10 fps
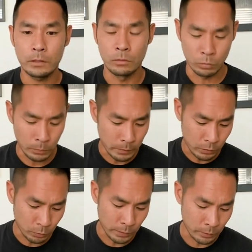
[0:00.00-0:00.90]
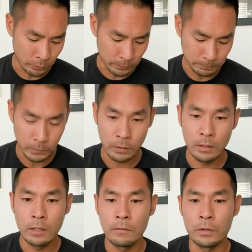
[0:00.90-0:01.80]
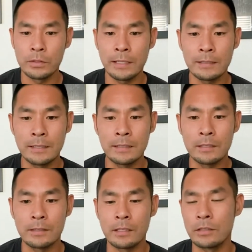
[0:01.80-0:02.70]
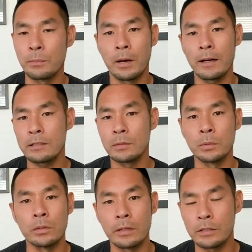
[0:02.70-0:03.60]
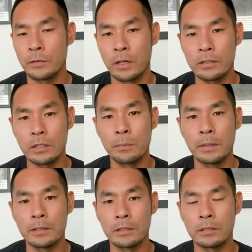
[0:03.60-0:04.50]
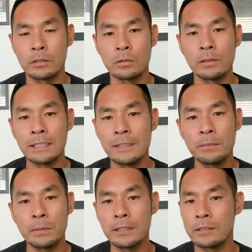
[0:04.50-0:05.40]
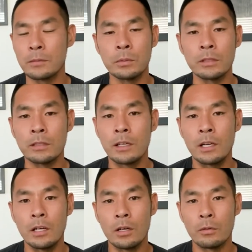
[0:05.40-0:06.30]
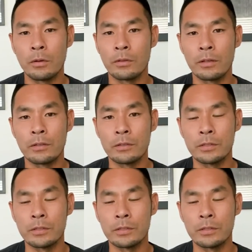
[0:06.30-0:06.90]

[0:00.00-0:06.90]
Romans 12, verse 18, it says, If possible, as far as it depends on you, live peaceably with others.